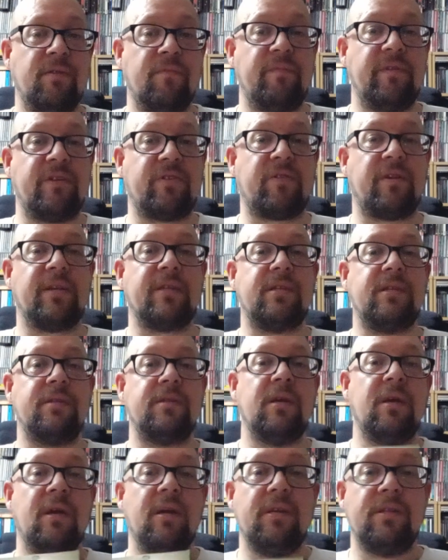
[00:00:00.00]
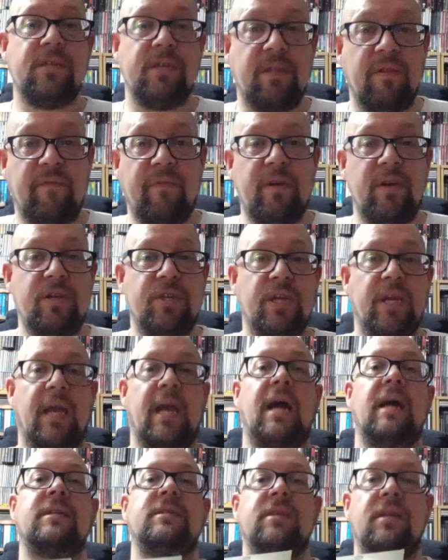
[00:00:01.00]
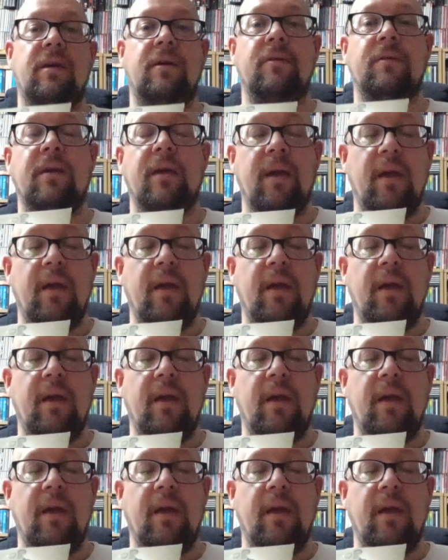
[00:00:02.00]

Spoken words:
and restricted to the Virgin catalogue.